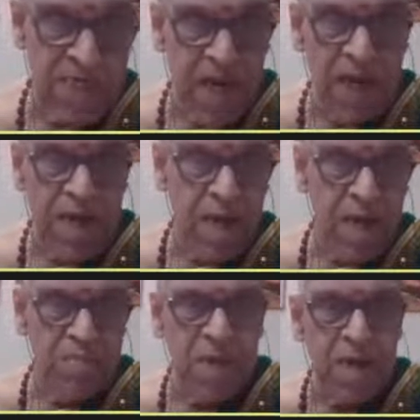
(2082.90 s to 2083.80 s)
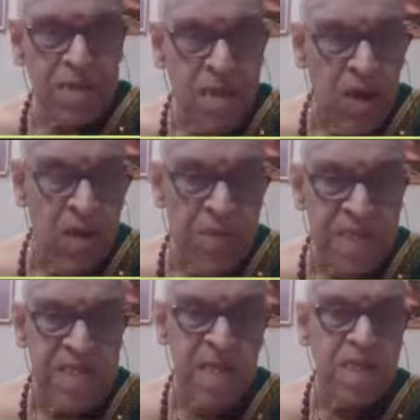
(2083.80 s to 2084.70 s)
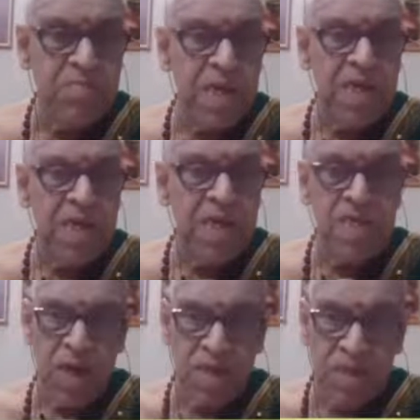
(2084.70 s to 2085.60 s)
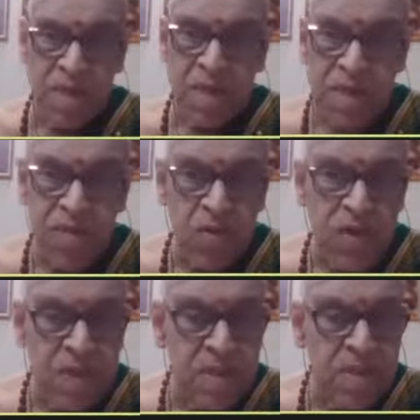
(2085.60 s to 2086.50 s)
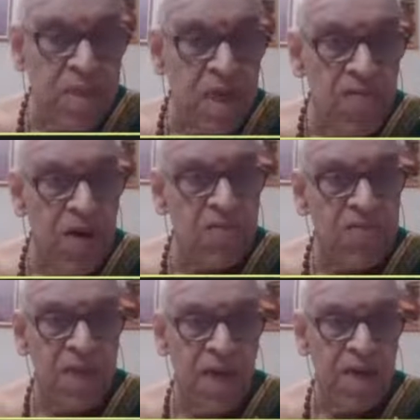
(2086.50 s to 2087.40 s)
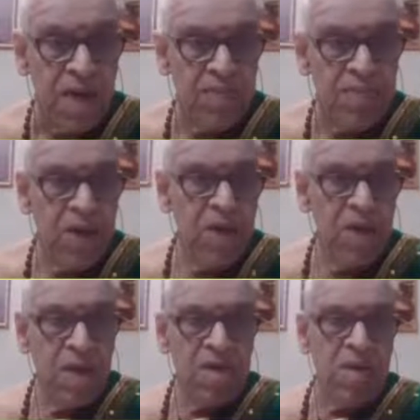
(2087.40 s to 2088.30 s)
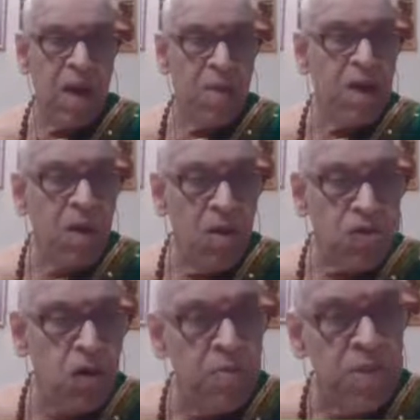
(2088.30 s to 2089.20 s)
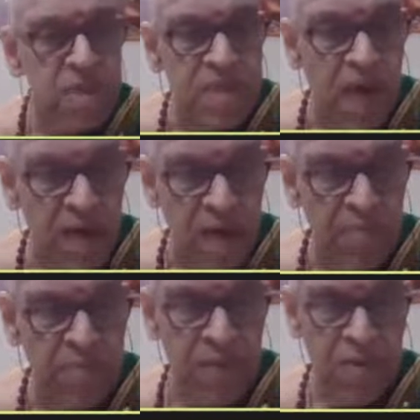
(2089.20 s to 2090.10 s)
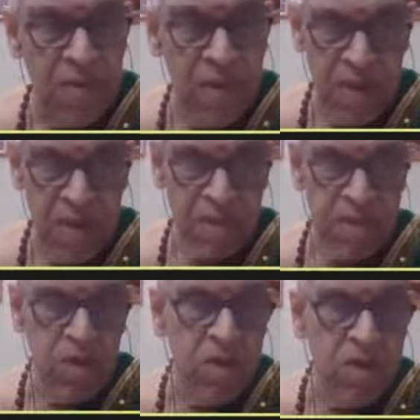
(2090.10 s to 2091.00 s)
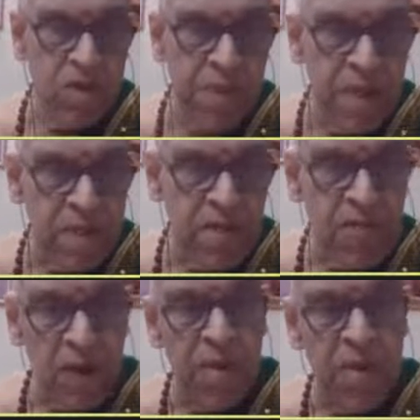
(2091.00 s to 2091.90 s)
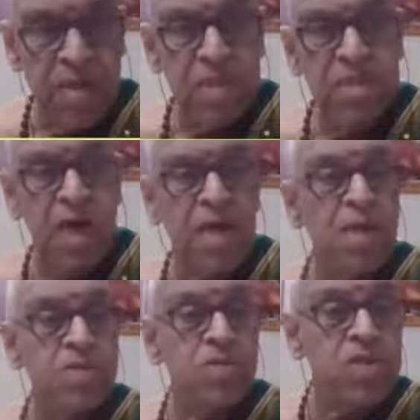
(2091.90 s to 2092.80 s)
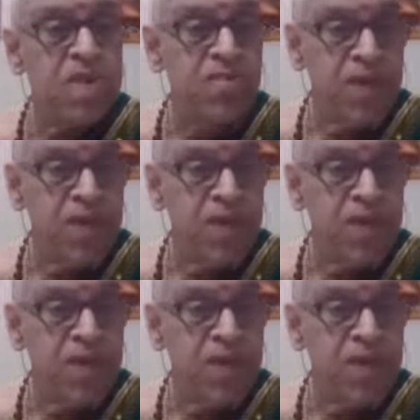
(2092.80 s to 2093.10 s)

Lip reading: Jnana, because Jnana Mitchet Maheshwara. So he is the Deva of Jnana. Kama also means Jnana. One of the meanings of Kama is Jnana. So Shiva